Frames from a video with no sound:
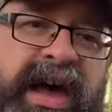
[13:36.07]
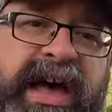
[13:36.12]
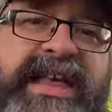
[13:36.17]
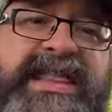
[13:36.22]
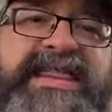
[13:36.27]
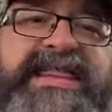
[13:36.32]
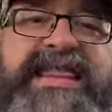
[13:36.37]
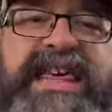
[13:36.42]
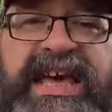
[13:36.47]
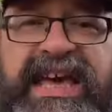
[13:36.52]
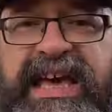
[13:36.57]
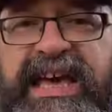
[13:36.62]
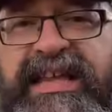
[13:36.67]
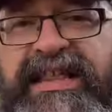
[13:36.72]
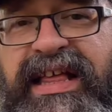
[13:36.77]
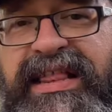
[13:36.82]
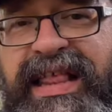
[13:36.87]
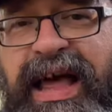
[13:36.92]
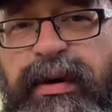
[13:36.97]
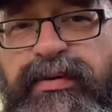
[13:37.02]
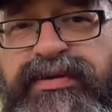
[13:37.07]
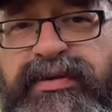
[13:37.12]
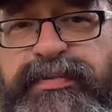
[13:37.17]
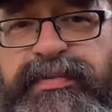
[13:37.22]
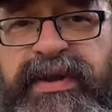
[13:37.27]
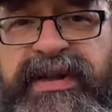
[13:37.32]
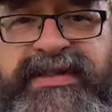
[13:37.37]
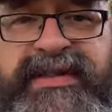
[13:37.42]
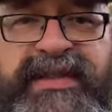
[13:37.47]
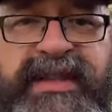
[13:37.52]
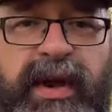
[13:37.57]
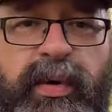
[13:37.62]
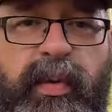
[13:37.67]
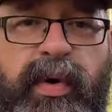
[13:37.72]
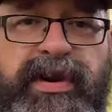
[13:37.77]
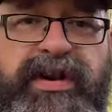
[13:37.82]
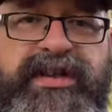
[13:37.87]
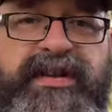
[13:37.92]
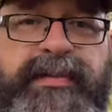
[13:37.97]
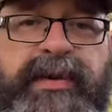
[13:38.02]
thinking that that was a place that they
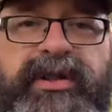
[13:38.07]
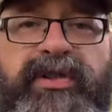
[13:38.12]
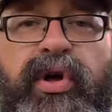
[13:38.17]
wanted to be